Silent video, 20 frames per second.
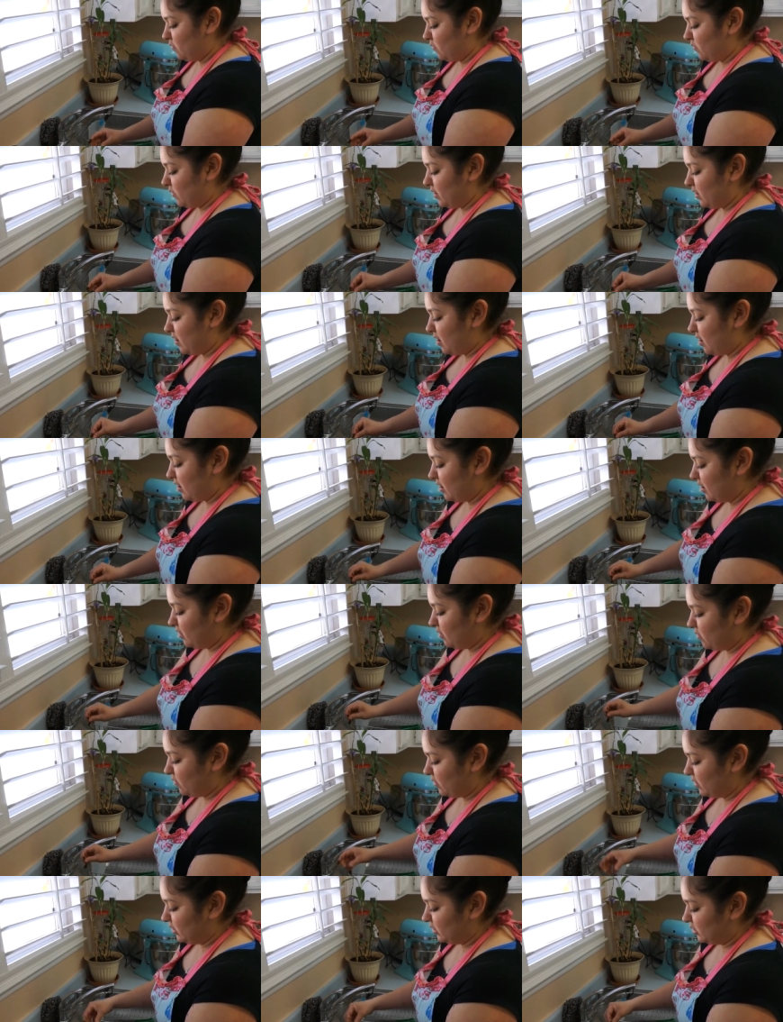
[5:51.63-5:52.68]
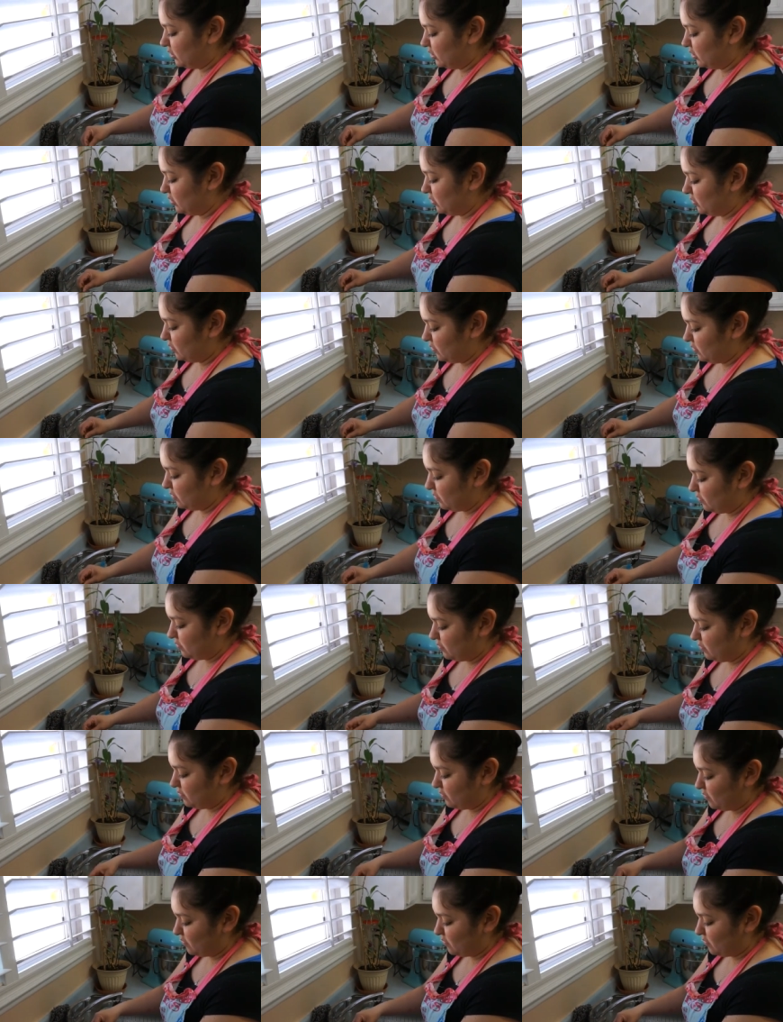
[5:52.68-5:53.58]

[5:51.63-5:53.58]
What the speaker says: we are going to,